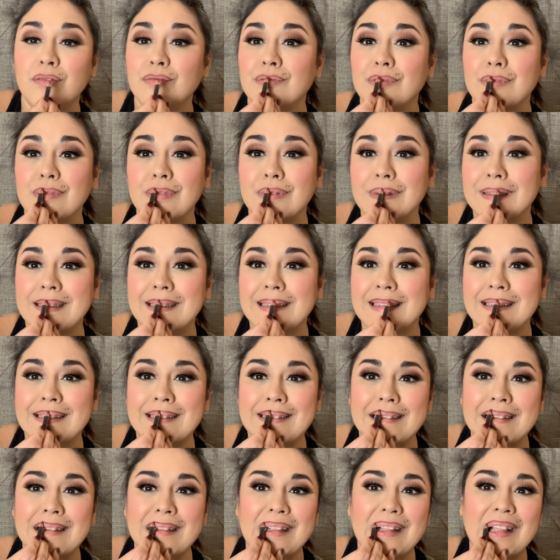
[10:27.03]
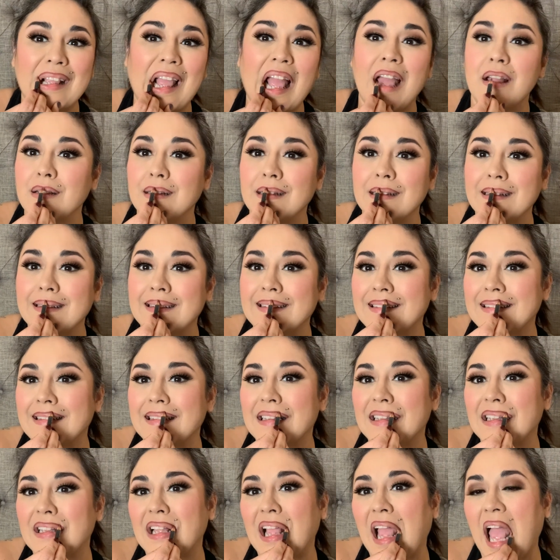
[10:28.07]
And then I follow it with
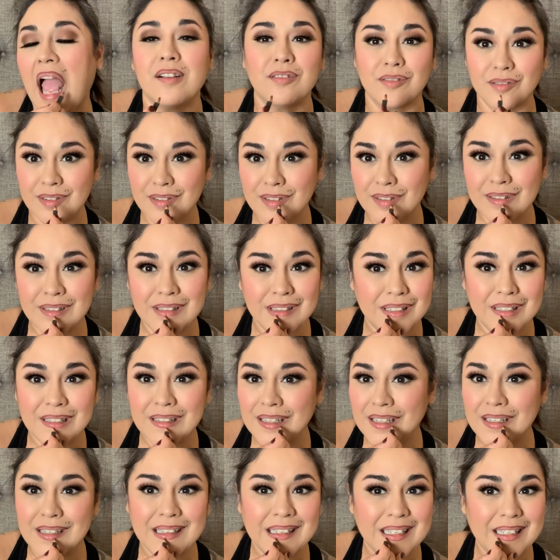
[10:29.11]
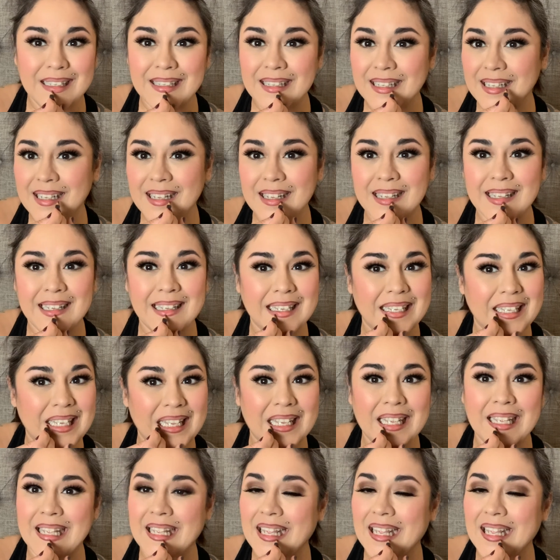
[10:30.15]
a lip gloss